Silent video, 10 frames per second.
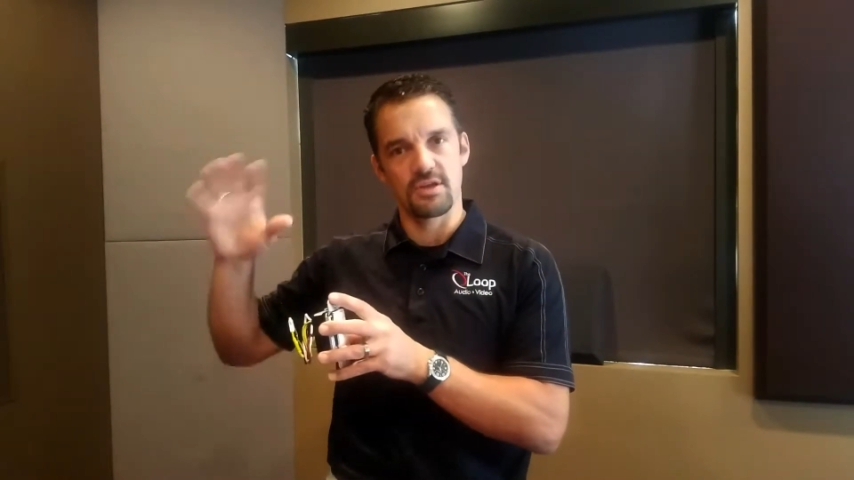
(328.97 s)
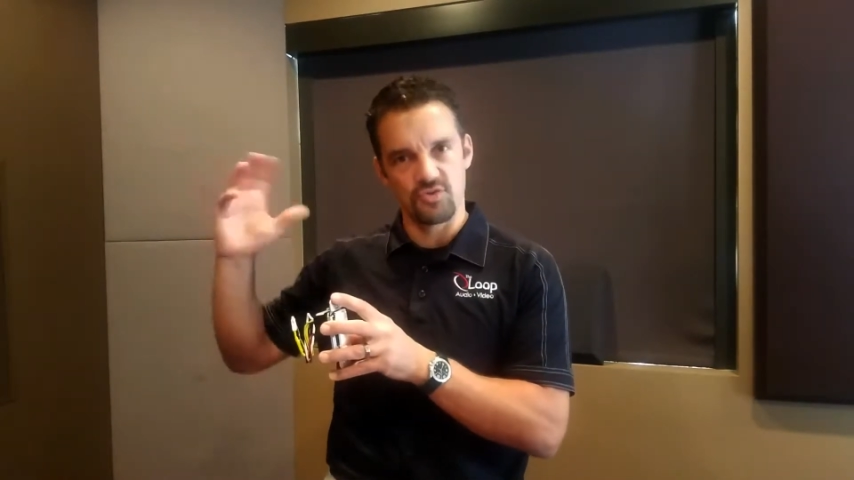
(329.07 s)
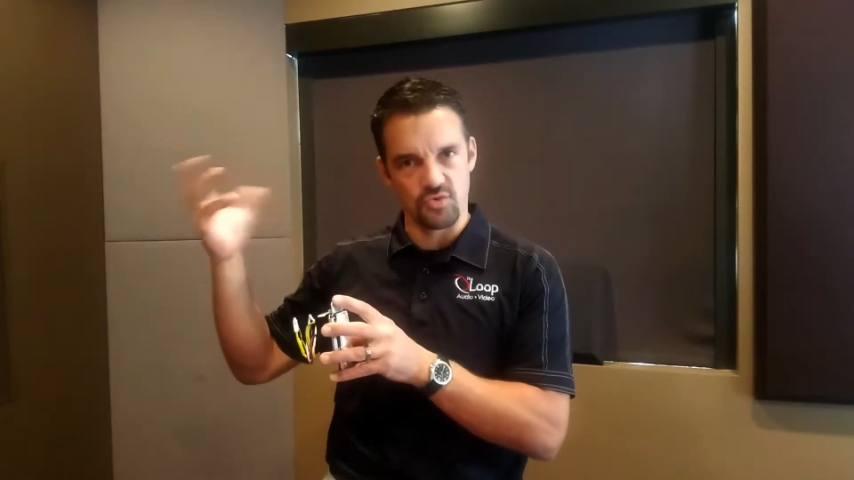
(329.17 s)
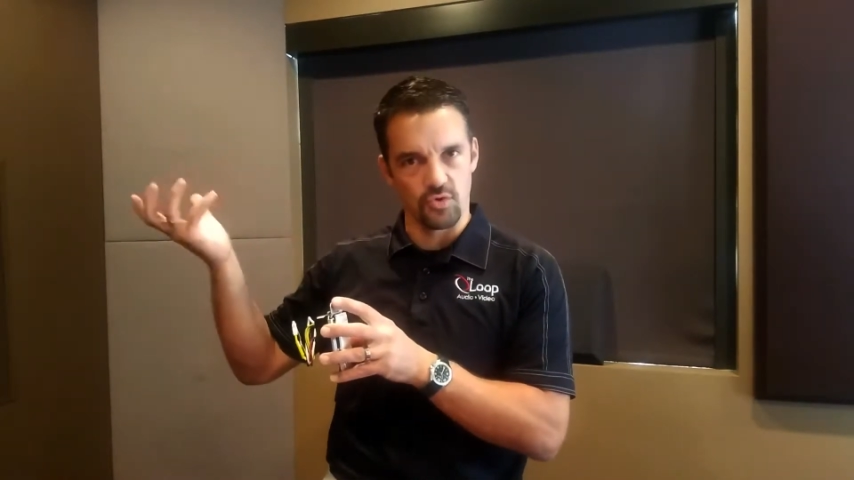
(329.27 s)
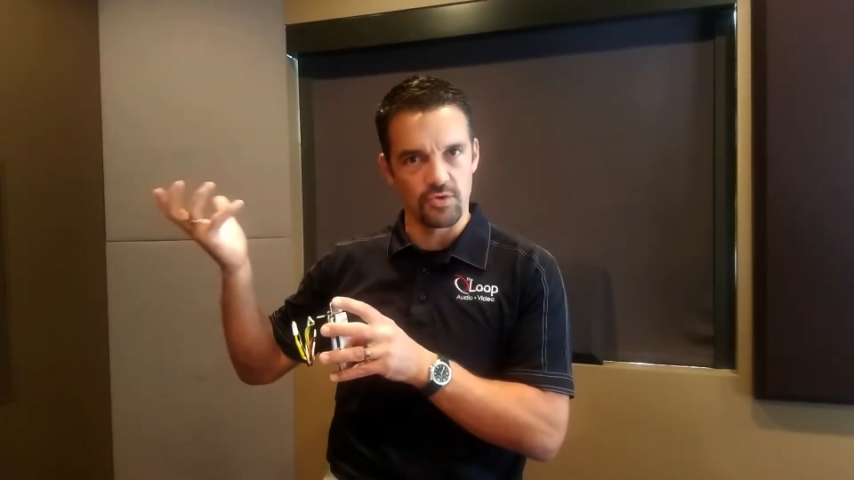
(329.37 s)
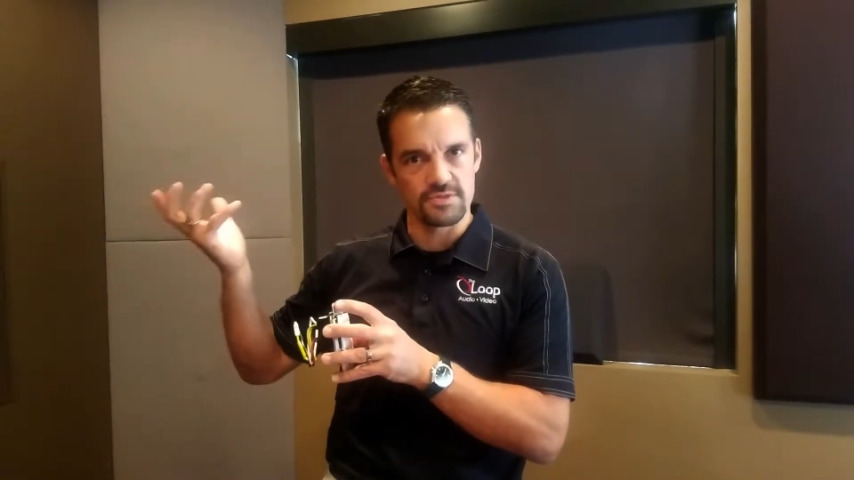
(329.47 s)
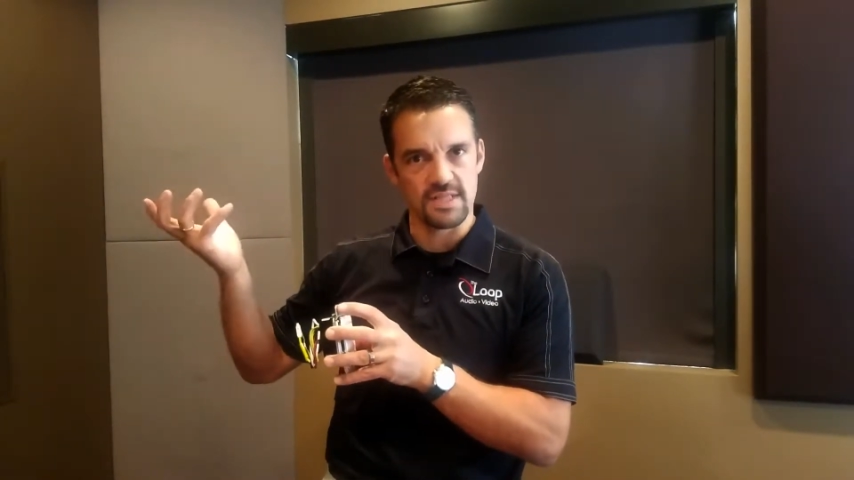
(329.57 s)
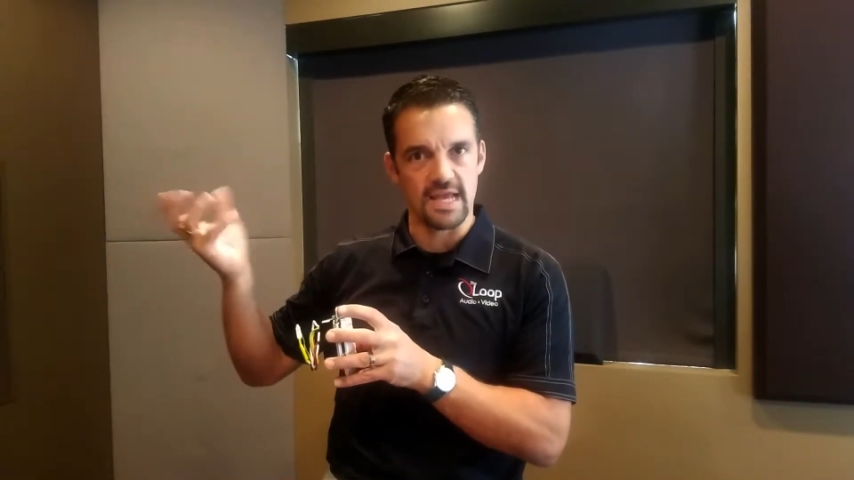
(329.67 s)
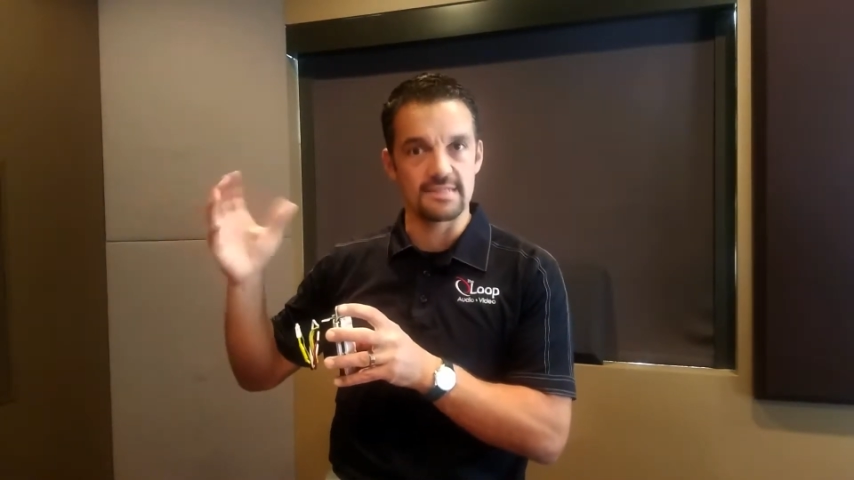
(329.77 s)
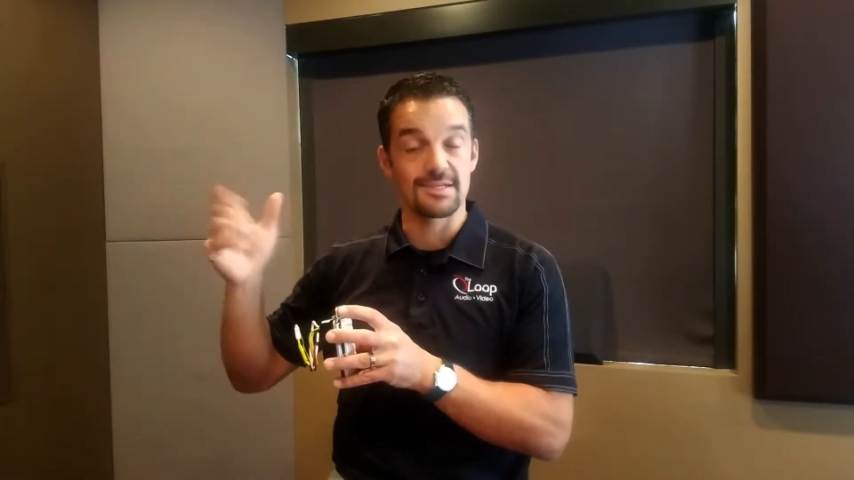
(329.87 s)
control those
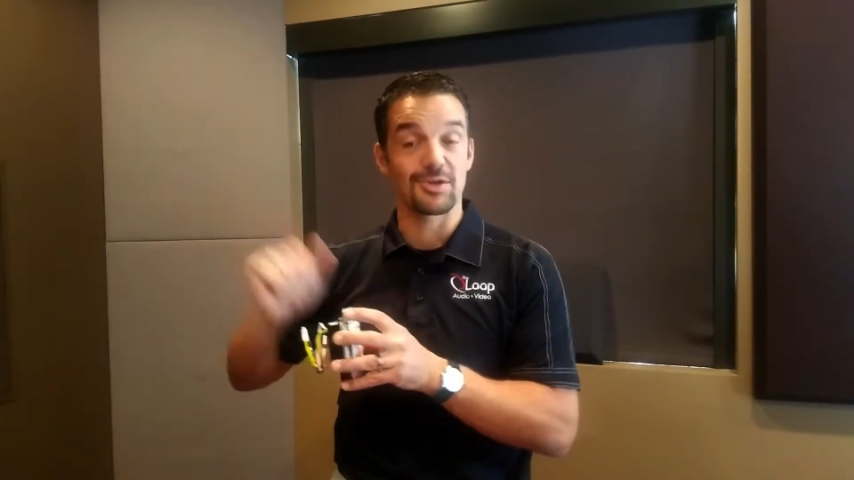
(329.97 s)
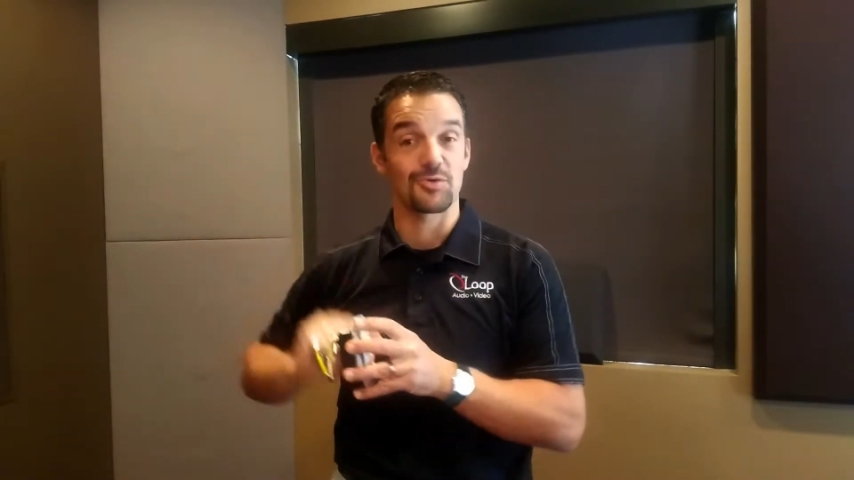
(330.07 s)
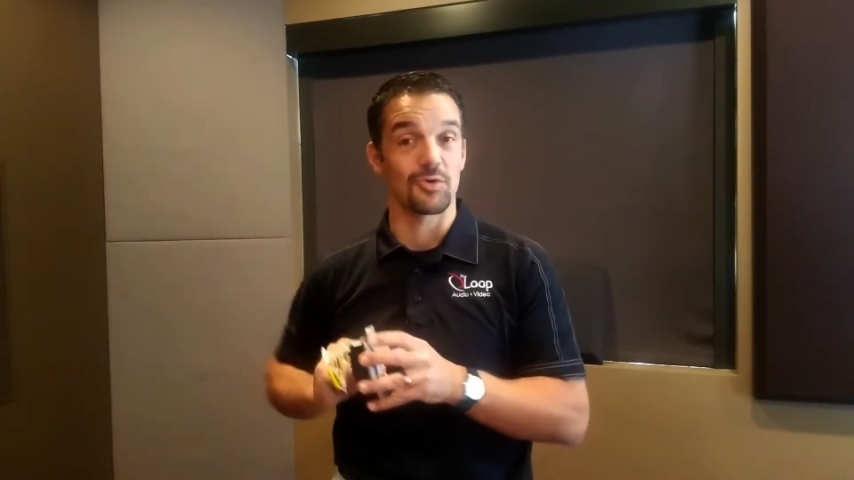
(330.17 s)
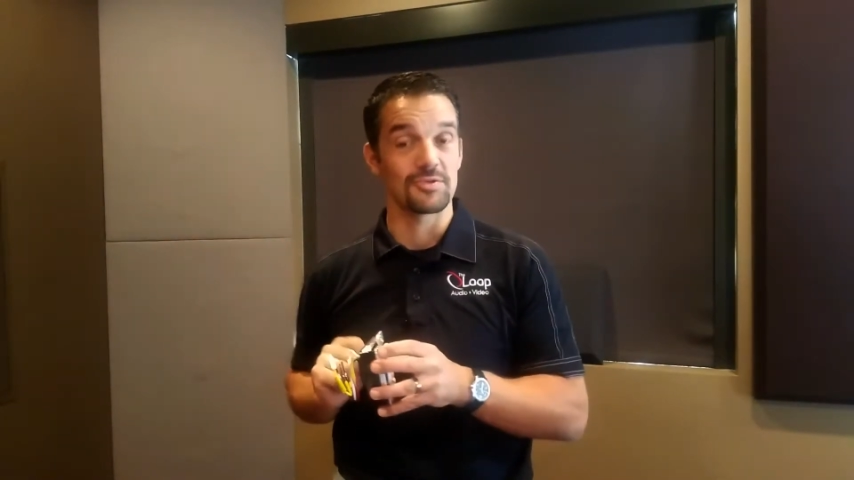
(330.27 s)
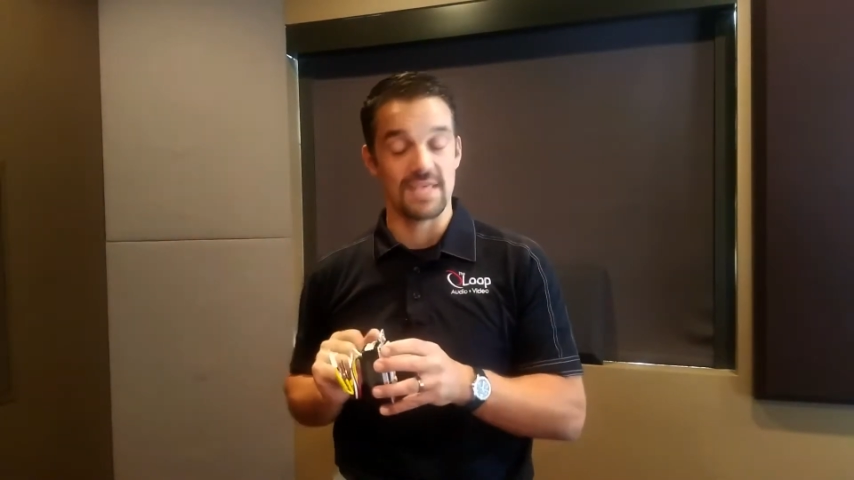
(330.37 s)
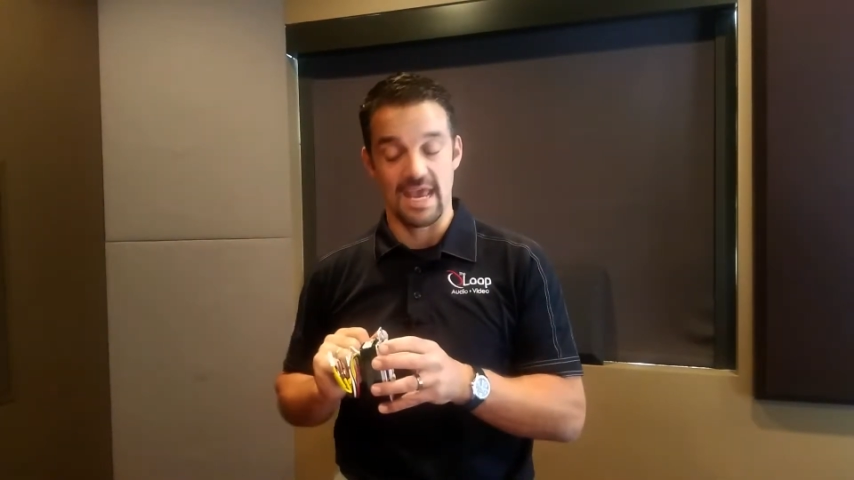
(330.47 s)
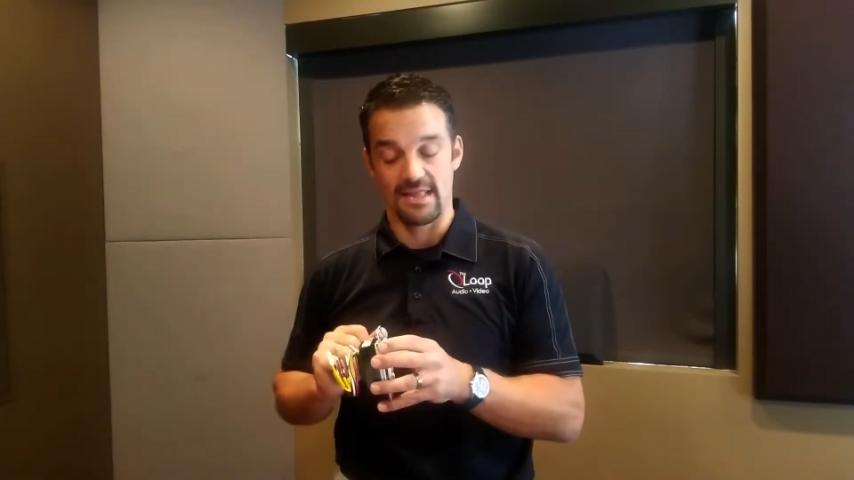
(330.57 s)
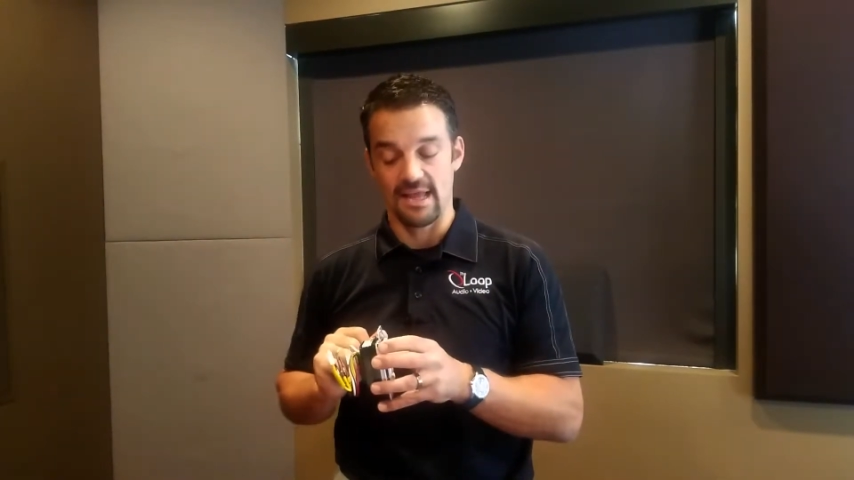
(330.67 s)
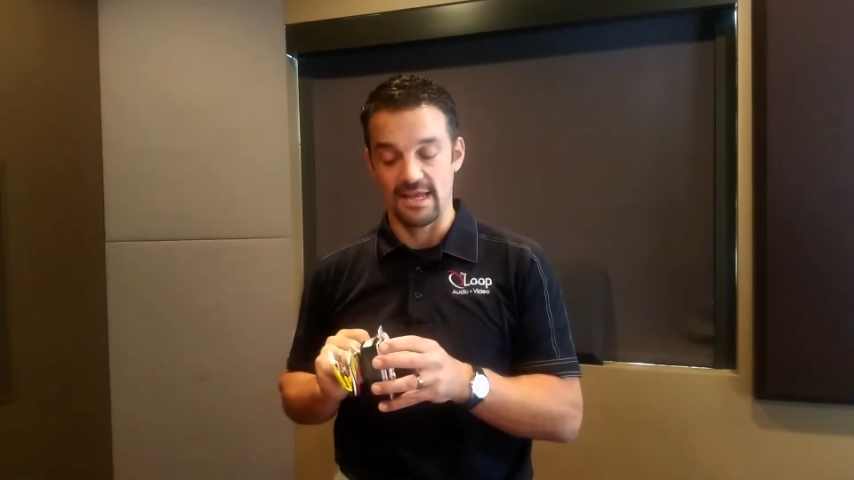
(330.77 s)
lights, to control those can